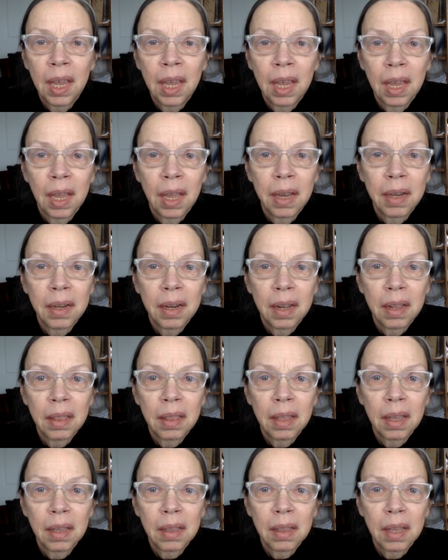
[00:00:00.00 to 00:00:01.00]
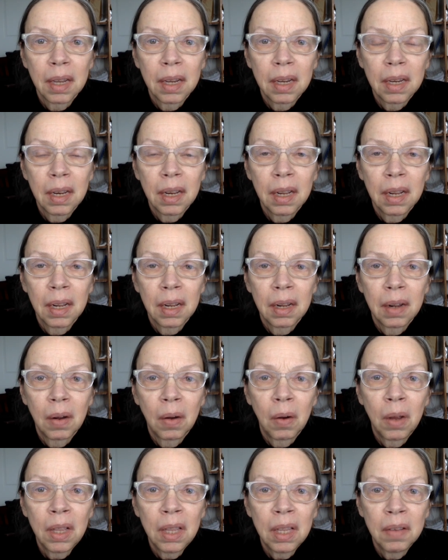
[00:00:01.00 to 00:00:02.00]
And I think that
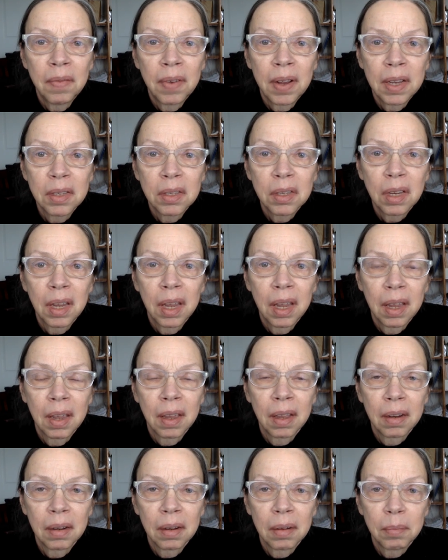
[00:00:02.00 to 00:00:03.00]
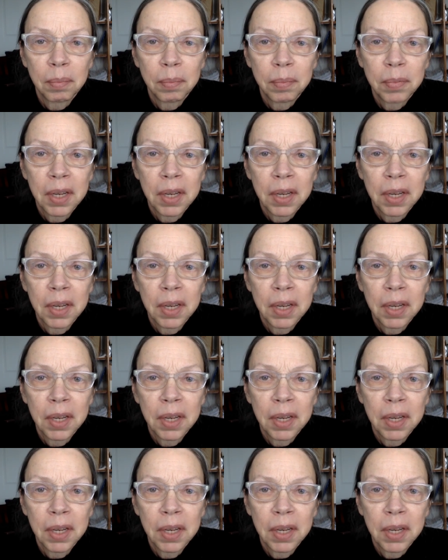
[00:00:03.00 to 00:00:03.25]
all of us can